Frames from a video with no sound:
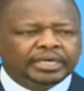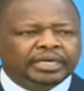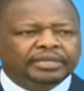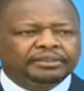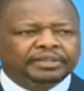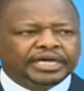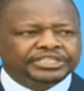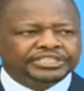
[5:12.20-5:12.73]

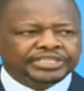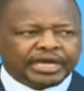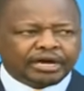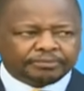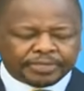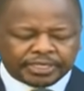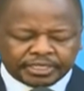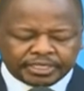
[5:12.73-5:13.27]
There shall
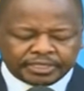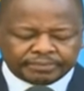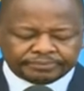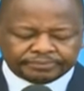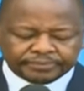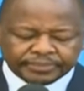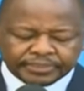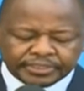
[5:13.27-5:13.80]
be
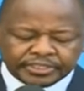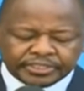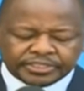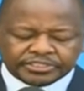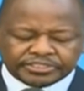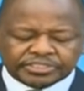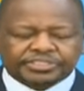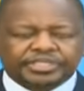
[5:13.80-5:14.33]

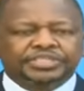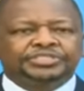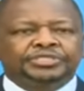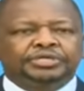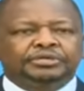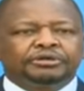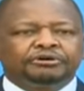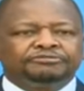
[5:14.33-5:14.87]

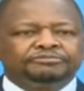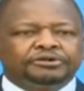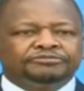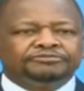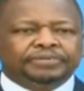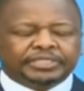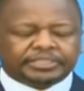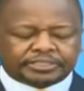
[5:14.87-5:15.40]
cessation of
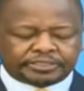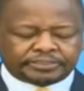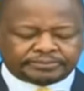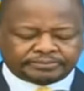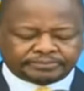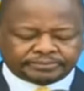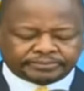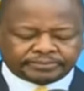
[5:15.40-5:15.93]
movement
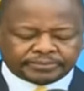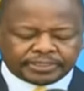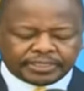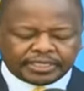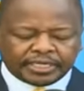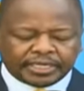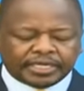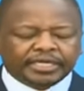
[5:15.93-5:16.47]

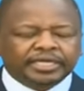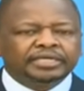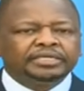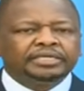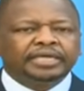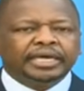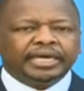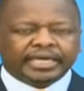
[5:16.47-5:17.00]
in
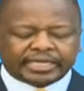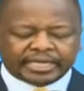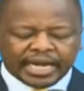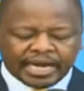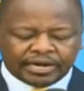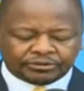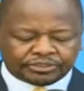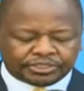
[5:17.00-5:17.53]
and
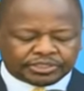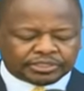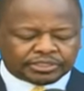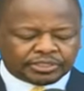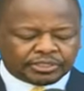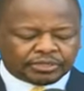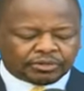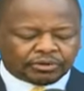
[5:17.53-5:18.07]
out
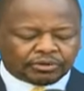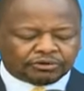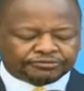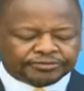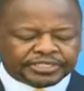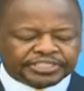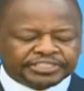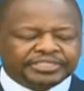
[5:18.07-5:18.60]
of
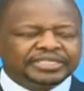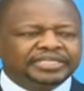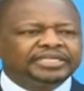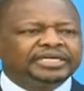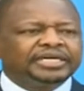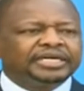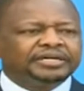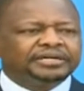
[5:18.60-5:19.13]

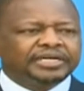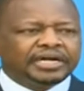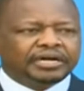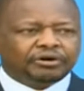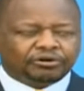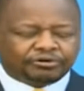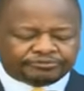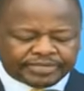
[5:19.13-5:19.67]
Eastleigh area
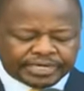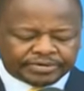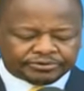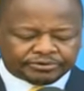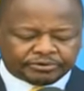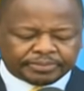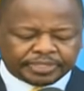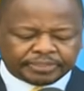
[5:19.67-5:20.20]
of
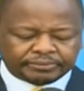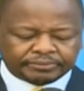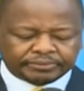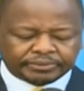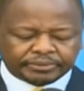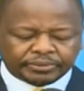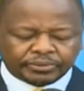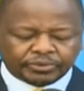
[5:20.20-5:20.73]
Nairobi
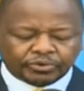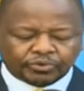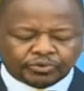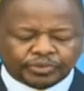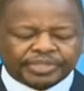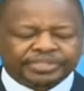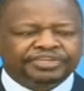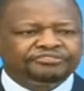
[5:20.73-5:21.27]

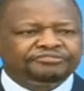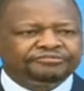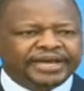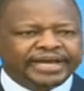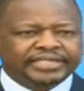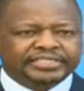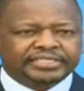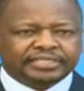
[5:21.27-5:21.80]
with
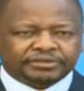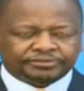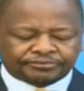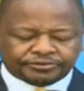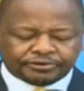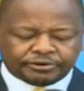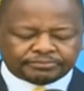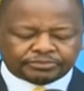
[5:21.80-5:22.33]
effect
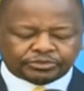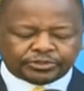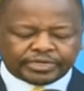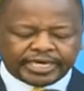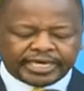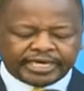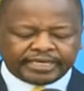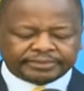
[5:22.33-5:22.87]
from
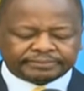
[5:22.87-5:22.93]
today,